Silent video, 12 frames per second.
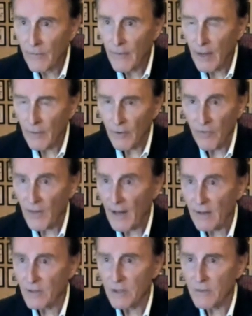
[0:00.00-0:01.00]
and there are
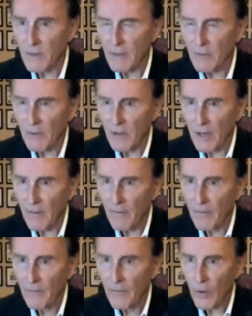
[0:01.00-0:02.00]
thousands of people there
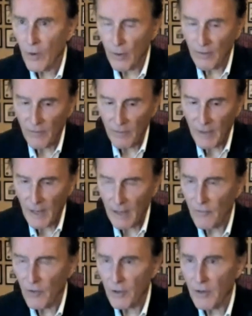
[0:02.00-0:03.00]
going from
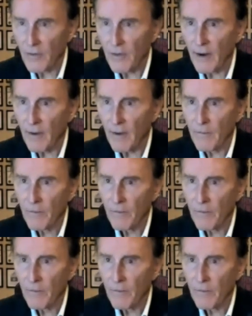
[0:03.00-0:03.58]
California to there.